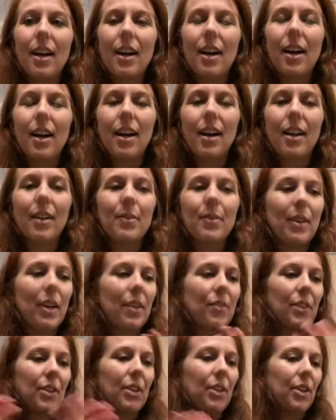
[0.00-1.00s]
I'm not
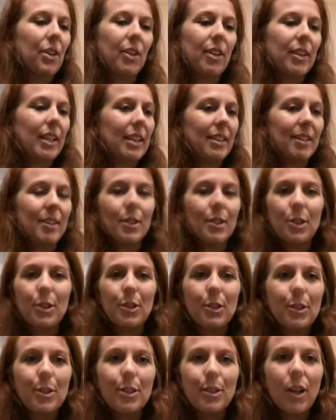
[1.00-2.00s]
very good at the
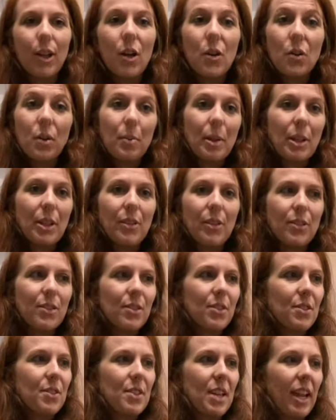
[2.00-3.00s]
whole, oh, let me
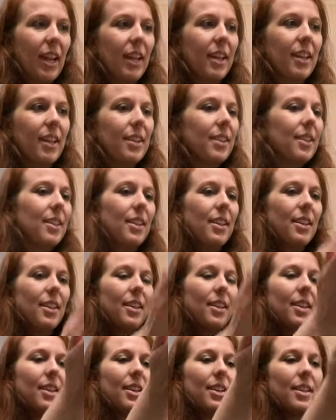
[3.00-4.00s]
take
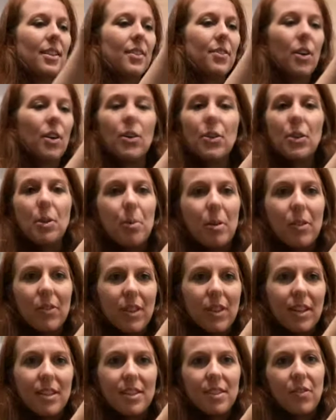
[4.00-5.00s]
the volume of
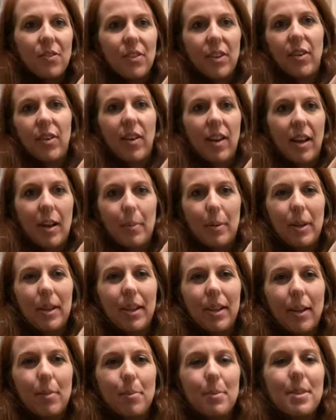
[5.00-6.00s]
this and figure out how many
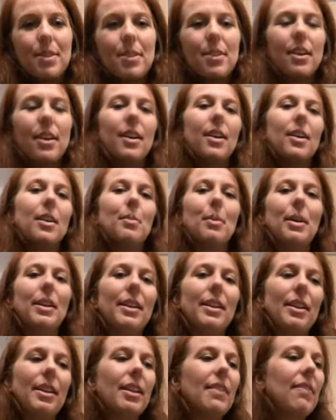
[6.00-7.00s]
cups I
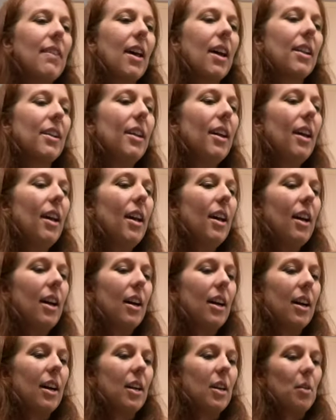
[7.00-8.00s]
need in that.
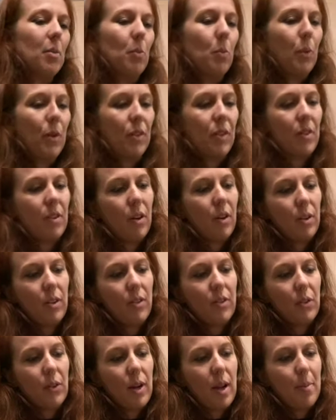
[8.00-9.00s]
With all of
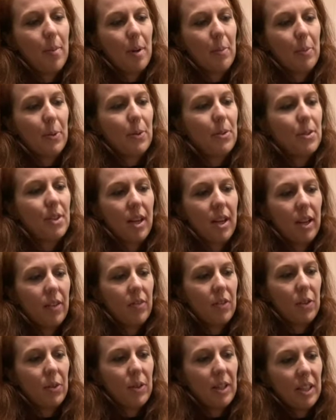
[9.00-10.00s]
the crab apples, I have
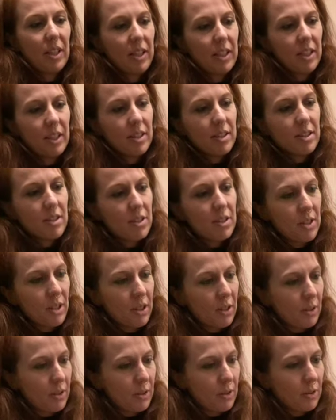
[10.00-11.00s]
no idea.
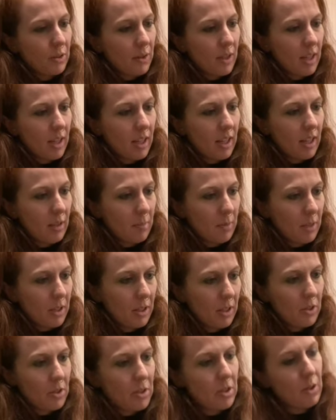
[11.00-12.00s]
So I'm
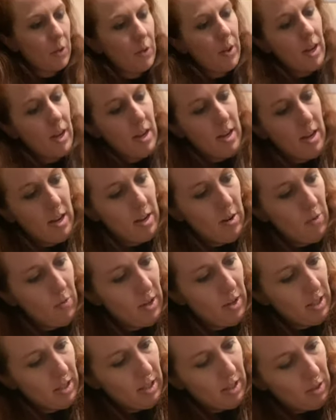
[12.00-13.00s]
gonna just go ahead, what
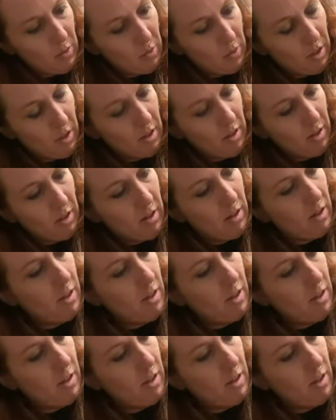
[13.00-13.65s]
is this one?